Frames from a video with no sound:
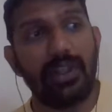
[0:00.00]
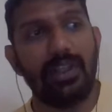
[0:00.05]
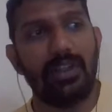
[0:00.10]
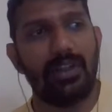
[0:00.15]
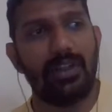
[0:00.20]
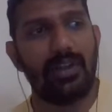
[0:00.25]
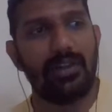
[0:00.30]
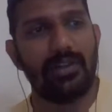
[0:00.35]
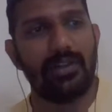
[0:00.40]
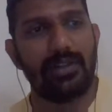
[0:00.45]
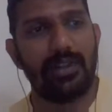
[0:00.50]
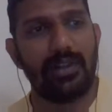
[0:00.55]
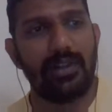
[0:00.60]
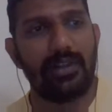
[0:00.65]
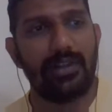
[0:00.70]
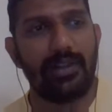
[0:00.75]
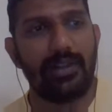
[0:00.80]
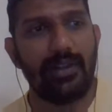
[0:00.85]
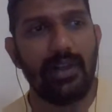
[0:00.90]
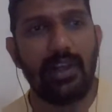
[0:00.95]
the
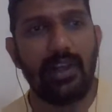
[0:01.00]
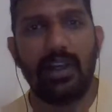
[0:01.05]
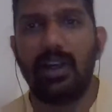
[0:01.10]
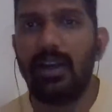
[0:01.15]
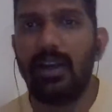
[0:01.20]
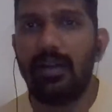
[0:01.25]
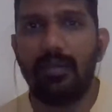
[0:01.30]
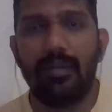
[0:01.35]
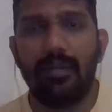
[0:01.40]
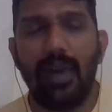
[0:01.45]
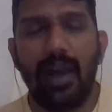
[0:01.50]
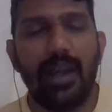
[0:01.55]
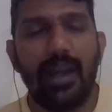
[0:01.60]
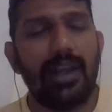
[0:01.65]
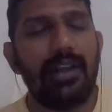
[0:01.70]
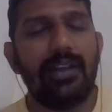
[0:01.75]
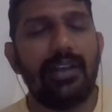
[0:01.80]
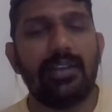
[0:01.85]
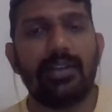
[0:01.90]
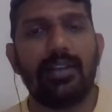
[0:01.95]
results
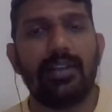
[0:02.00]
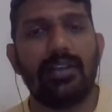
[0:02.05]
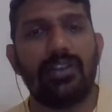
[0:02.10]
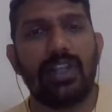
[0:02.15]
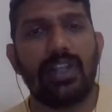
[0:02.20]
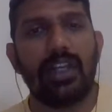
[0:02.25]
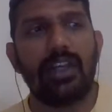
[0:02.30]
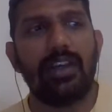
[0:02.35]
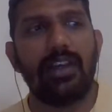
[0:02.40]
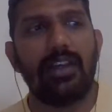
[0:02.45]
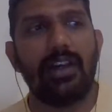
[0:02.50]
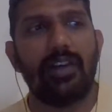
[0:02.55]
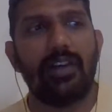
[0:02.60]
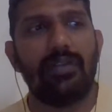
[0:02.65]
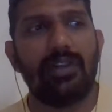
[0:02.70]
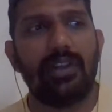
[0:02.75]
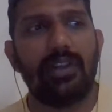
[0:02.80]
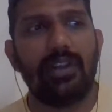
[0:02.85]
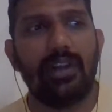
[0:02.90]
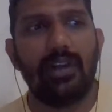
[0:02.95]
by checking
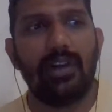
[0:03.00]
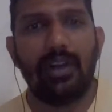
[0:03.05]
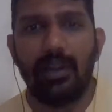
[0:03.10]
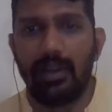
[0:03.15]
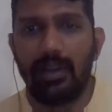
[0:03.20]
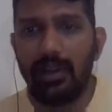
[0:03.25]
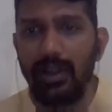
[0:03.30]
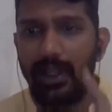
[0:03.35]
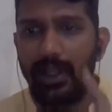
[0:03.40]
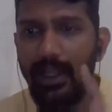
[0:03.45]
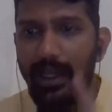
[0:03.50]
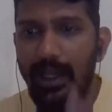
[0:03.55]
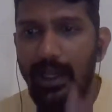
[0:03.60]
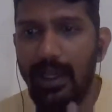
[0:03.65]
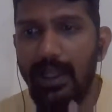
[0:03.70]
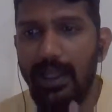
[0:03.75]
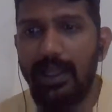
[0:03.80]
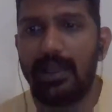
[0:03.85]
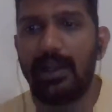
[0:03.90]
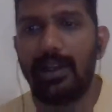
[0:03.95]
out the
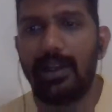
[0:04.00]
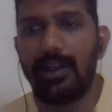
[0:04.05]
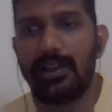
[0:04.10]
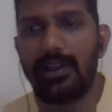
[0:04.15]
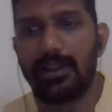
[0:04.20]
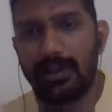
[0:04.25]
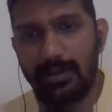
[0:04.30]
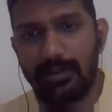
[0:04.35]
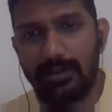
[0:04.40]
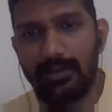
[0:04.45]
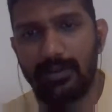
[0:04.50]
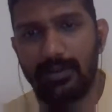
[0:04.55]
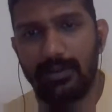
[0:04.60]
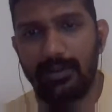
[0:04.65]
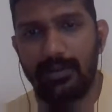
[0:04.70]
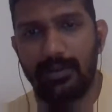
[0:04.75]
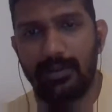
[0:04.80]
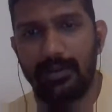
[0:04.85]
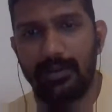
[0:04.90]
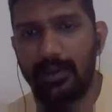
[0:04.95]
link clicks
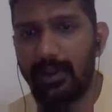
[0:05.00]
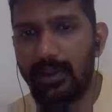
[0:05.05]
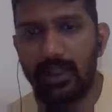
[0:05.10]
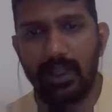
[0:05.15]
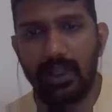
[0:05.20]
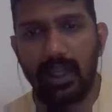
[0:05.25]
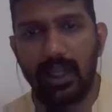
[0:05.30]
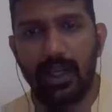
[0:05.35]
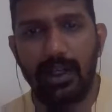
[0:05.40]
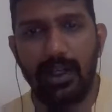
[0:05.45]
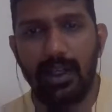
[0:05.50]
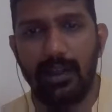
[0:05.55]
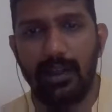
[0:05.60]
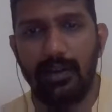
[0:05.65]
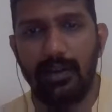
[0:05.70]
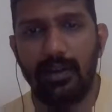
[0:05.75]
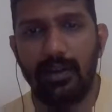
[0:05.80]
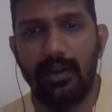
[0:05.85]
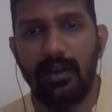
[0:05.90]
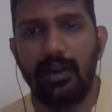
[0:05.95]
correctly,
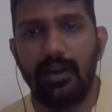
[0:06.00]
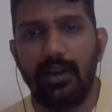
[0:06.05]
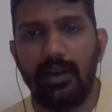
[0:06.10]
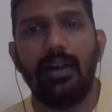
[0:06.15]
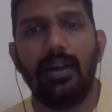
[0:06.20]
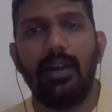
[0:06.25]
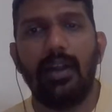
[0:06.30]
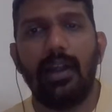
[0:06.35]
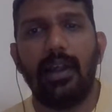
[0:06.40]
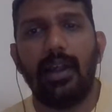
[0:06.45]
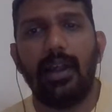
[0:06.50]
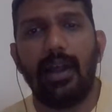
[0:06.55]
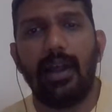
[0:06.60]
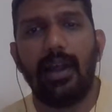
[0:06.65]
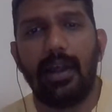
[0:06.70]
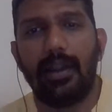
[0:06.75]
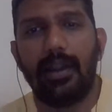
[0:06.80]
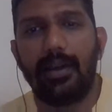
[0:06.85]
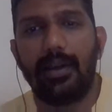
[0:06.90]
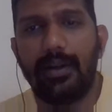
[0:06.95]

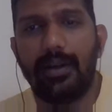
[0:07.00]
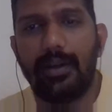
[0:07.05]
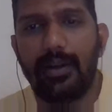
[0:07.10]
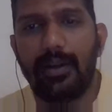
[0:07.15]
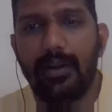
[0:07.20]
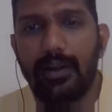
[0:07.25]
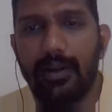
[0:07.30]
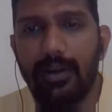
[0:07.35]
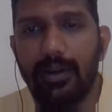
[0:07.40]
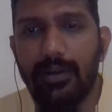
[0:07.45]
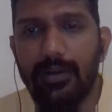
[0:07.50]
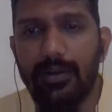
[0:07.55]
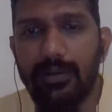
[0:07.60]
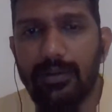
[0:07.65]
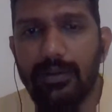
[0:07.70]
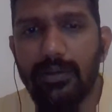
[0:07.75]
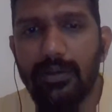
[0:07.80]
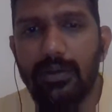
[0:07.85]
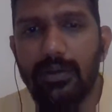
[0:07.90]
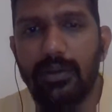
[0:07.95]
and the
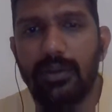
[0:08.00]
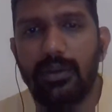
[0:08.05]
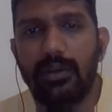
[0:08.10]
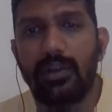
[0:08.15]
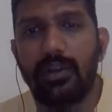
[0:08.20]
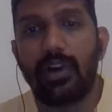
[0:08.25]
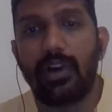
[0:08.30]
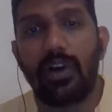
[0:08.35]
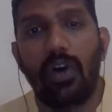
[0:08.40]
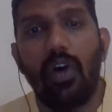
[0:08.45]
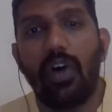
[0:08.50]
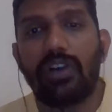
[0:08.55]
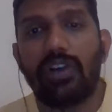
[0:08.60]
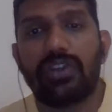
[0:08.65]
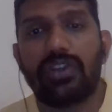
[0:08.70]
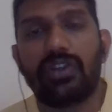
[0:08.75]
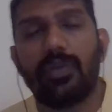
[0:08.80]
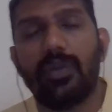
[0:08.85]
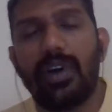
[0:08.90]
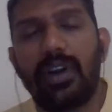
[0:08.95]

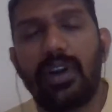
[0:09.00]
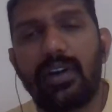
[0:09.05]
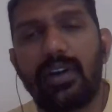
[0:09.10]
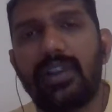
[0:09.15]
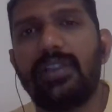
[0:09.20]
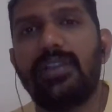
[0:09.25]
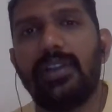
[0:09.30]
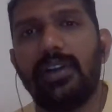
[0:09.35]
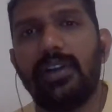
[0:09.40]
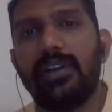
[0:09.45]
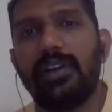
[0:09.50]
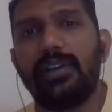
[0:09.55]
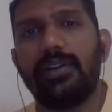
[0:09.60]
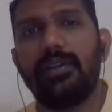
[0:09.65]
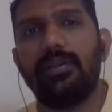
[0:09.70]
cost per result.